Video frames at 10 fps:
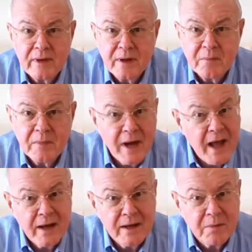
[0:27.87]
dim
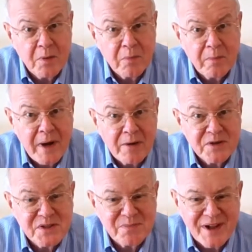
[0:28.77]
non-dimmable
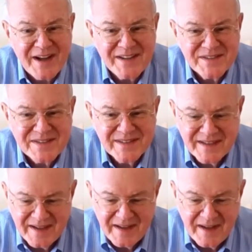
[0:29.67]
power supplies
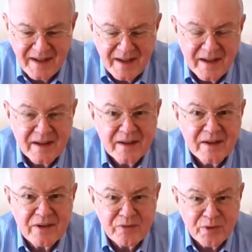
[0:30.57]

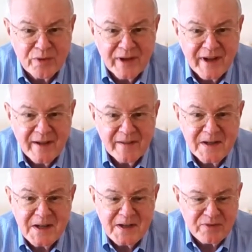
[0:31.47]
controlling
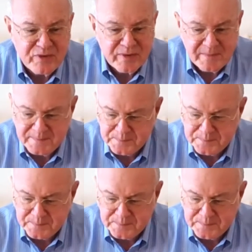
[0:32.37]
LEDs.